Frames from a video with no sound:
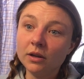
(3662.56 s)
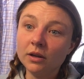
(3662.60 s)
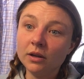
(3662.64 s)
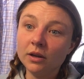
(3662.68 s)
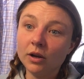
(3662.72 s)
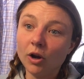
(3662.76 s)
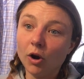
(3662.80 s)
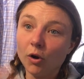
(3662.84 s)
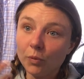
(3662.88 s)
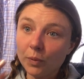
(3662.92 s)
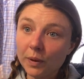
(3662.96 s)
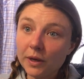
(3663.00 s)

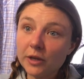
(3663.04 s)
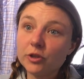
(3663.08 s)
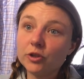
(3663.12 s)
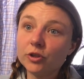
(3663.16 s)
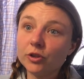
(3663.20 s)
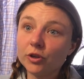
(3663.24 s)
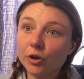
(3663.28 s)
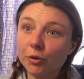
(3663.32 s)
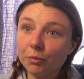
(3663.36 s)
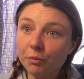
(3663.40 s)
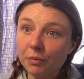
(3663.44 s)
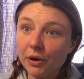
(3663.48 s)

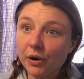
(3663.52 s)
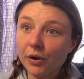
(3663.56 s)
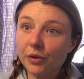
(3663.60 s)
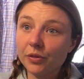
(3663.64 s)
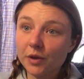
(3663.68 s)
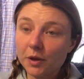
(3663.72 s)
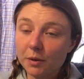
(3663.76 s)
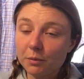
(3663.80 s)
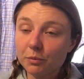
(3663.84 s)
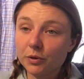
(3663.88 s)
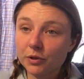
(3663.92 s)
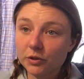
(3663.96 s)
original
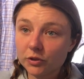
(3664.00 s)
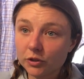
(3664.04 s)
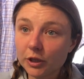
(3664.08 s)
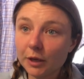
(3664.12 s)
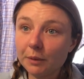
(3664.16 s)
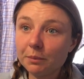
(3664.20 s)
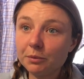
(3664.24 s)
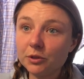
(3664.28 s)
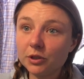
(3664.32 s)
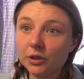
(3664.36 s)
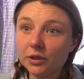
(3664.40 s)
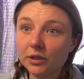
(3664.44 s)
marathon
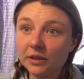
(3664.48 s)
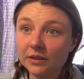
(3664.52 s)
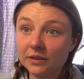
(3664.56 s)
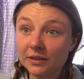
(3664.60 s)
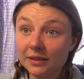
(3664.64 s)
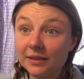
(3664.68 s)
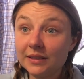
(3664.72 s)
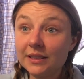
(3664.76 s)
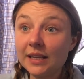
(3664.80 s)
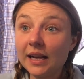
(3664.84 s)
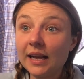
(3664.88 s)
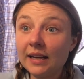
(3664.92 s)
prescription is
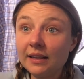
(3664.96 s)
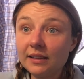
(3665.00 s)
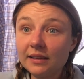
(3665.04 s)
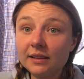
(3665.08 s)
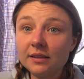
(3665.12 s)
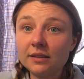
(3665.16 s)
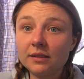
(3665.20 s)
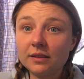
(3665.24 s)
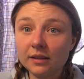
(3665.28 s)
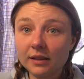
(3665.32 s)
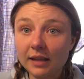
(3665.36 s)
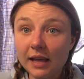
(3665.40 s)

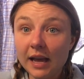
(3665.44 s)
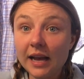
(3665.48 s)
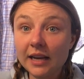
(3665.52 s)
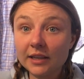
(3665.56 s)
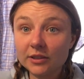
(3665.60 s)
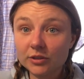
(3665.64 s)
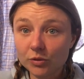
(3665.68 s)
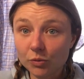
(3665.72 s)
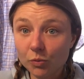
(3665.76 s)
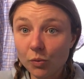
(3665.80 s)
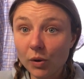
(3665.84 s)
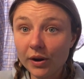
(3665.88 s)
intended to
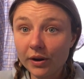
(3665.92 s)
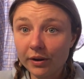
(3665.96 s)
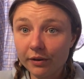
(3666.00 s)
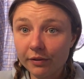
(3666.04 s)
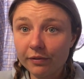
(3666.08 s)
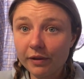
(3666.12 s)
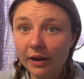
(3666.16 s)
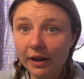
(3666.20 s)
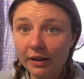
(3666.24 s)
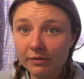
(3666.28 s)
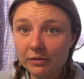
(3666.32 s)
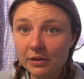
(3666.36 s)
last one to
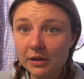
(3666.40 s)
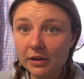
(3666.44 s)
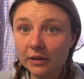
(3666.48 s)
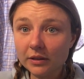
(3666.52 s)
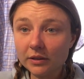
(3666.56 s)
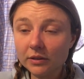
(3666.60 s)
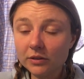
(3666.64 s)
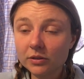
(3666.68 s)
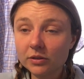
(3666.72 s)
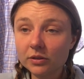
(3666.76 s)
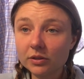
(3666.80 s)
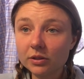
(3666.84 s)
five
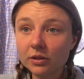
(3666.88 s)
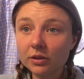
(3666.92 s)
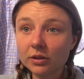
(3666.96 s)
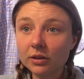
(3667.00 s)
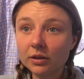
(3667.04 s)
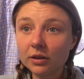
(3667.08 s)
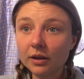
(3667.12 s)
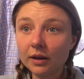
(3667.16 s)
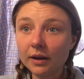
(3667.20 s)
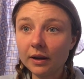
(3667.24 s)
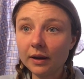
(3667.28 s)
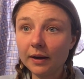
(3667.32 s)
years
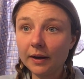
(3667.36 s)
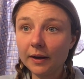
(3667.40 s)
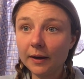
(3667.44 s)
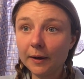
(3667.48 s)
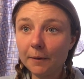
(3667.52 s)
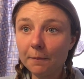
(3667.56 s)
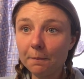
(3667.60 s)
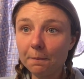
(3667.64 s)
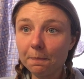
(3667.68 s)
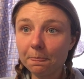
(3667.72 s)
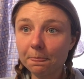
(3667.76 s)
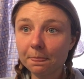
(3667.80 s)

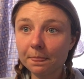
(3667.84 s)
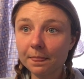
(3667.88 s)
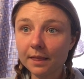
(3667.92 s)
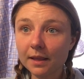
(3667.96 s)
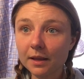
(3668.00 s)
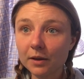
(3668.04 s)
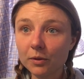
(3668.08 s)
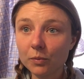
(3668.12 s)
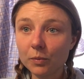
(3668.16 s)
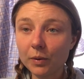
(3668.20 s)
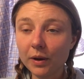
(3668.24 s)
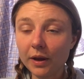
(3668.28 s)
um,
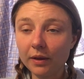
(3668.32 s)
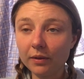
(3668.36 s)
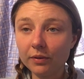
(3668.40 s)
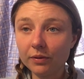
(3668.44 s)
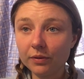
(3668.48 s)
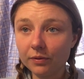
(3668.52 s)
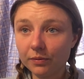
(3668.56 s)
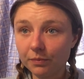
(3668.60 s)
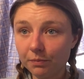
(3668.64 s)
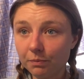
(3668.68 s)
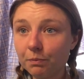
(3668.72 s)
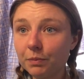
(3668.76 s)

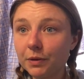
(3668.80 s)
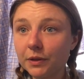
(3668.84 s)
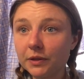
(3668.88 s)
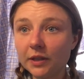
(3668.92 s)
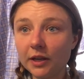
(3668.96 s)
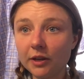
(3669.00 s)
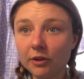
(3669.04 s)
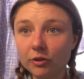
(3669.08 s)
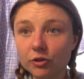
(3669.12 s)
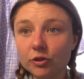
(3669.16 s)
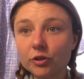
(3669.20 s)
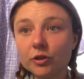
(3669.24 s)
with
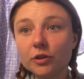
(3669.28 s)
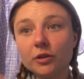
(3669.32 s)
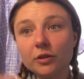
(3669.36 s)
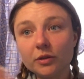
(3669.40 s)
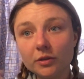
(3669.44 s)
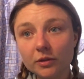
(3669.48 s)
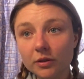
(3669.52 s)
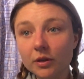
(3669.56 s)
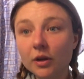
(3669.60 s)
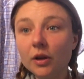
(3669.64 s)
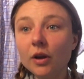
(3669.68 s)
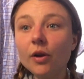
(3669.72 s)

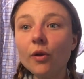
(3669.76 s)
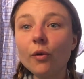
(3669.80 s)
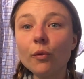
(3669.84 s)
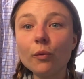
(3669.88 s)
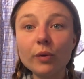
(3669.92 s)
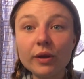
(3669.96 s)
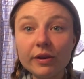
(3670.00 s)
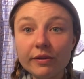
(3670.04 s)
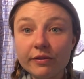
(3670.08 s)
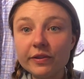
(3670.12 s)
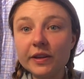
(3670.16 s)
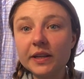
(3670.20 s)
potential
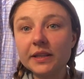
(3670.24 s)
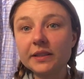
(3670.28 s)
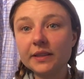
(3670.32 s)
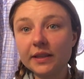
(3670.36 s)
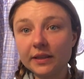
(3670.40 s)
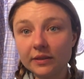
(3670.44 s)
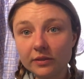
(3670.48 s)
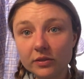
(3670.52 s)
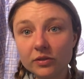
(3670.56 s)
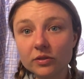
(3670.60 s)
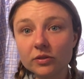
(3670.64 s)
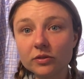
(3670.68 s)

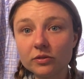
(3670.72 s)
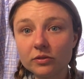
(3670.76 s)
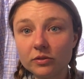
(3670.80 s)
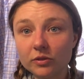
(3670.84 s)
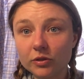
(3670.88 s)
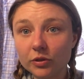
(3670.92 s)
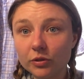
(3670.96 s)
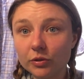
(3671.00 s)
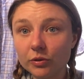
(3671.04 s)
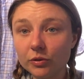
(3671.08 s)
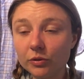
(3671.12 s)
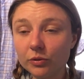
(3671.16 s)
revisits
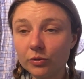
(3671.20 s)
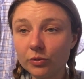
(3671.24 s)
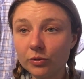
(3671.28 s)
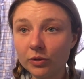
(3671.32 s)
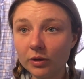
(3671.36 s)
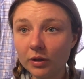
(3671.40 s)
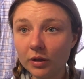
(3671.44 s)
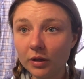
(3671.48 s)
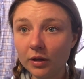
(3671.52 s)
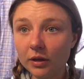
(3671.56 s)
to